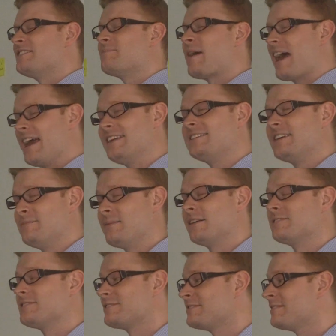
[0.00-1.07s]
It's about 18
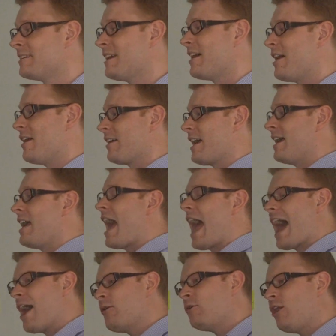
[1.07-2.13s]
months. Okay.
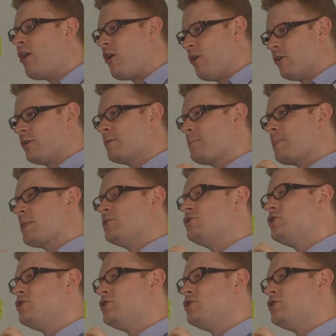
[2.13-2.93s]
How long